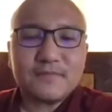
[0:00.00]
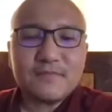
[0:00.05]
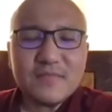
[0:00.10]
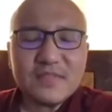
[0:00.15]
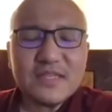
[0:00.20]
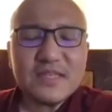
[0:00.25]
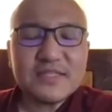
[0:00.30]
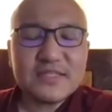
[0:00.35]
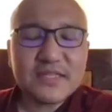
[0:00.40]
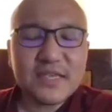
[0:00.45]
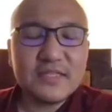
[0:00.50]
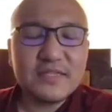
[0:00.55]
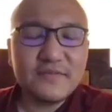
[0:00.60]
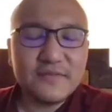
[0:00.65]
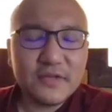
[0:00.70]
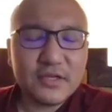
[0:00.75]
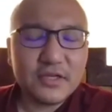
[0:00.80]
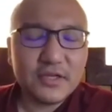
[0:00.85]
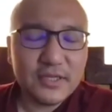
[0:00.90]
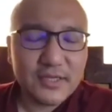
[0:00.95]

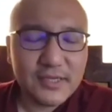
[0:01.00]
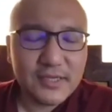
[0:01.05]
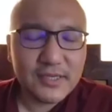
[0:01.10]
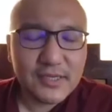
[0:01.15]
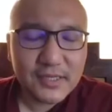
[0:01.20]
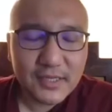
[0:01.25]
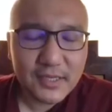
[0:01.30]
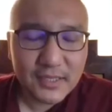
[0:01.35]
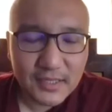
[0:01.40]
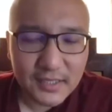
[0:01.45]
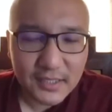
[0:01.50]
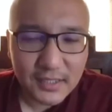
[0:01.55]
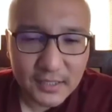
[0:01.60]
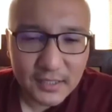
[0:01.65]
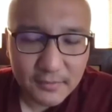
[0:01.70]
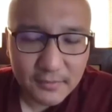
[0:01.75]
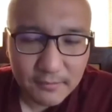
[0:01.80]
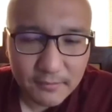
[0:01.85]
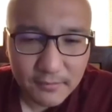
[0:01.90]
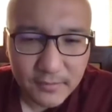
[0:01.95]
scientifically
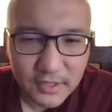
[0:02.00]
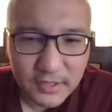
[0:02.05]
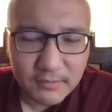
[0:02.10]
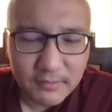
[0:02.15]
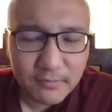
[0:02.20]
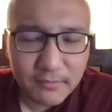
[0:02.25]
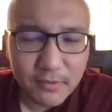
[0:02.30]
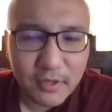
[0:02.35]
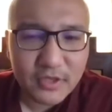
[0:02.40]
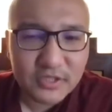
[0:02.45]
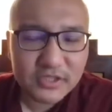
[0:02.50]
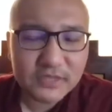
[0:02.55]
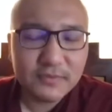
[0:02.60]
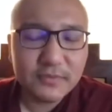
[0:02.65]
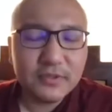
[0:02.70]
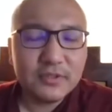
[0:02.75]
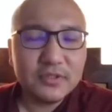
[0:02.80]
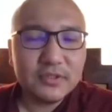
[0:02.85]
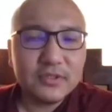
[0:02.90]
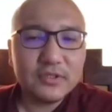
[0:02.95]

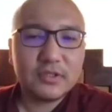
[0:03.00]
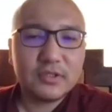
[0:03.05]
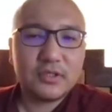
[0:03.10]
impossible,